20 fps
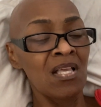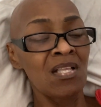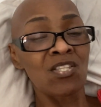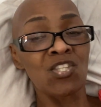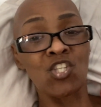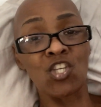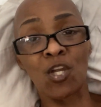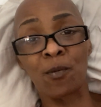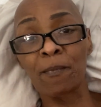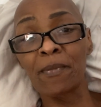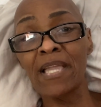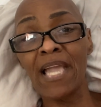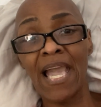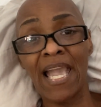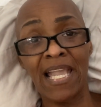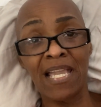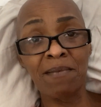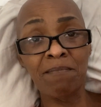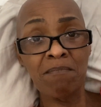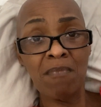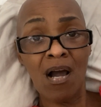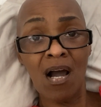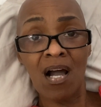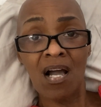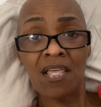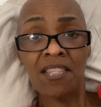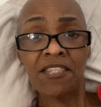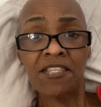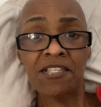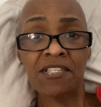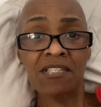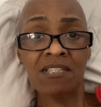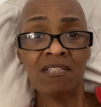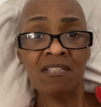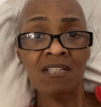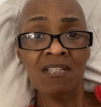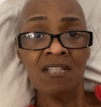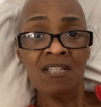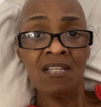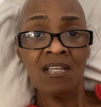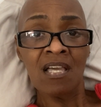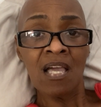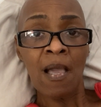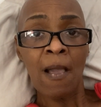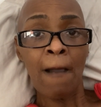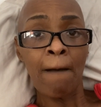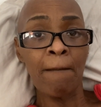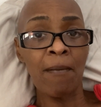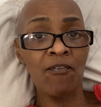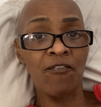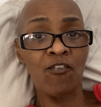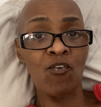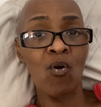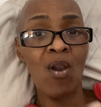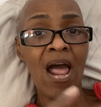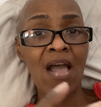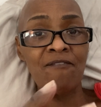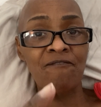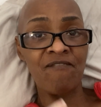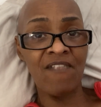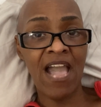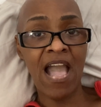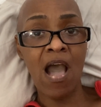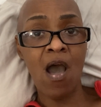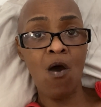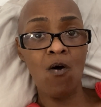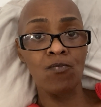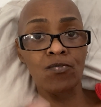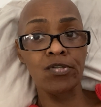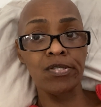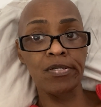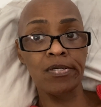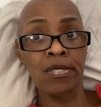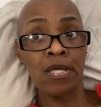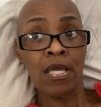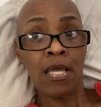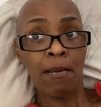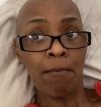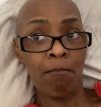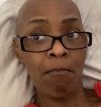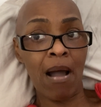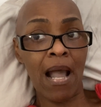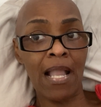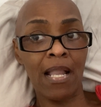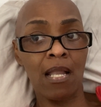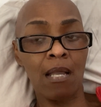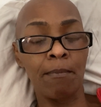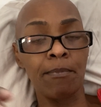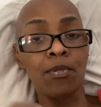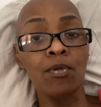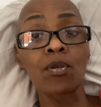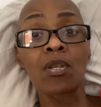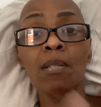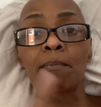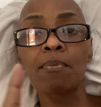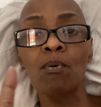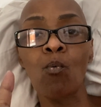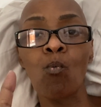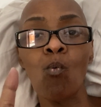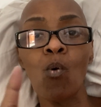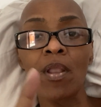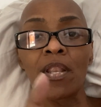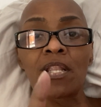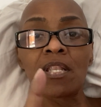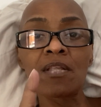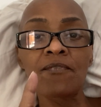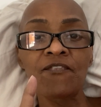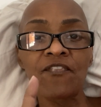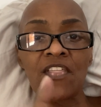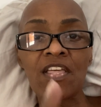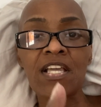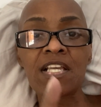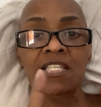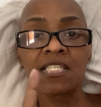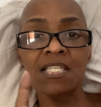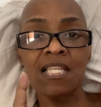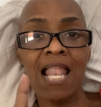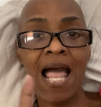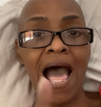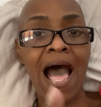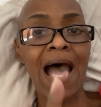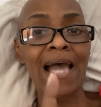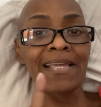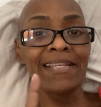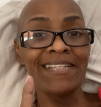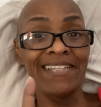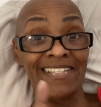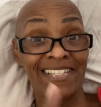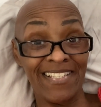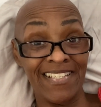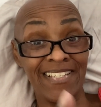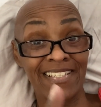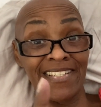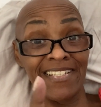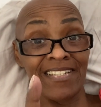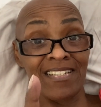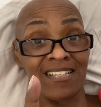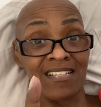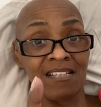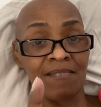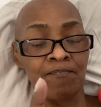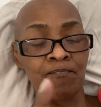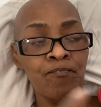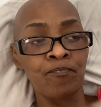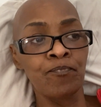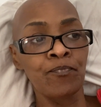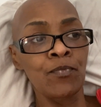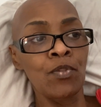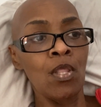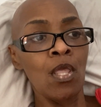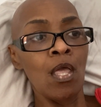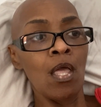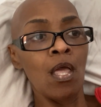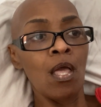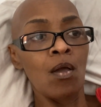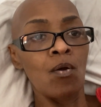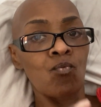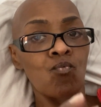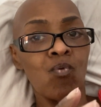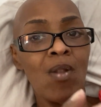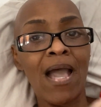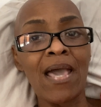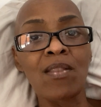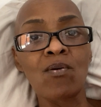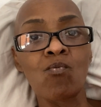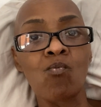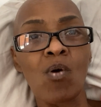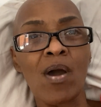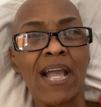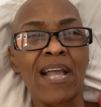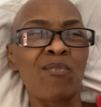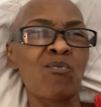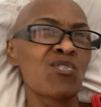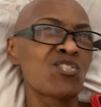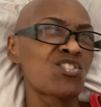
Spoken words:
Took me 8 months before I found my community, but one of the things that I did right away,